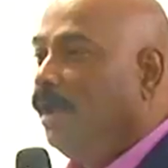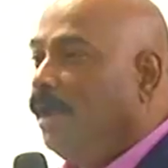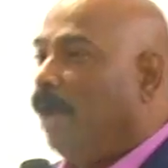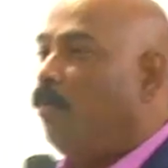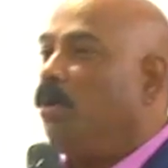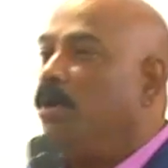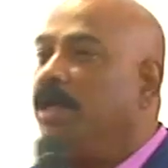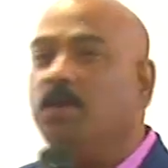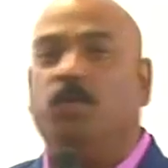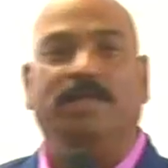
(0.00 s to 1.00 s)
Now, I want to tell
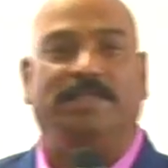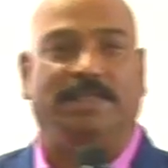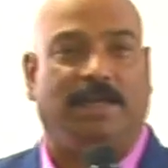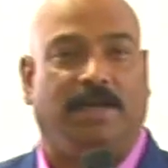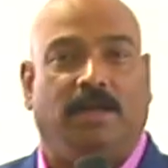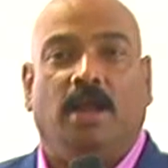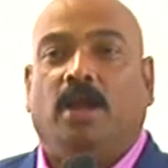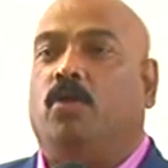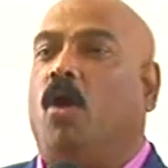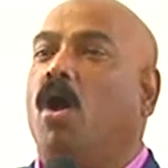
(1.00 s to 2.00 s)
you one secret
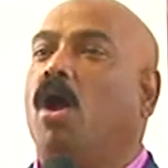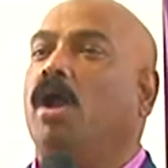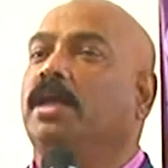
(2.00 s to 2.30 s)
God